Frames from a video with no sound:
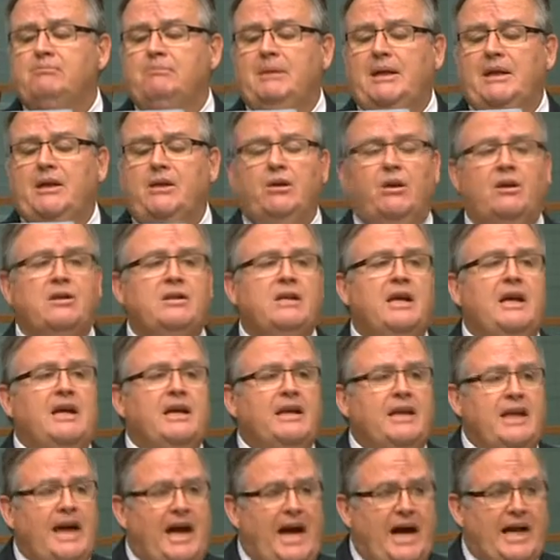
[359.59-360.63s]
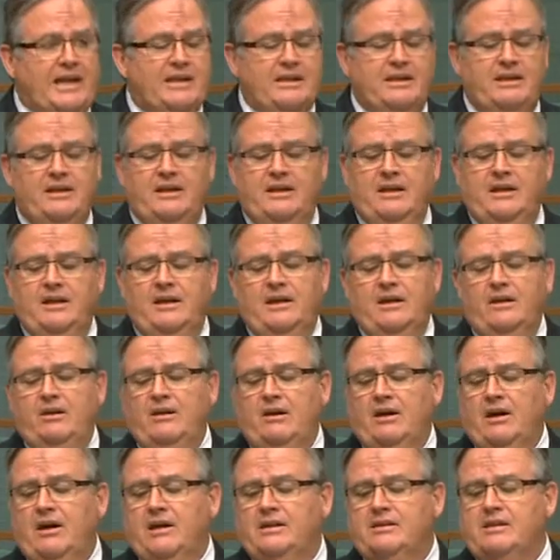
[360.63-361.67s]
million cut. All
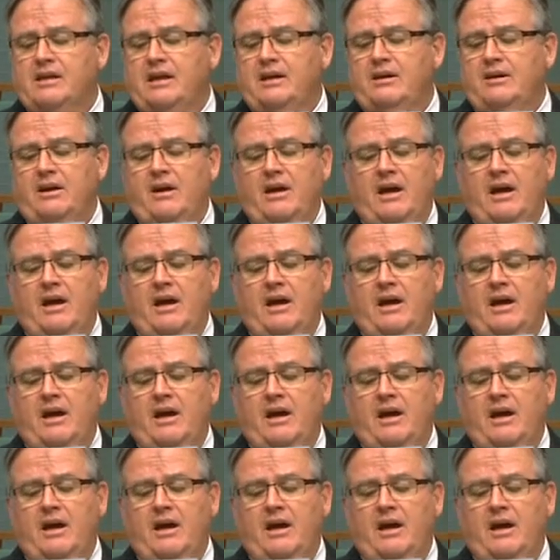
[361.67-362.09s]
right, so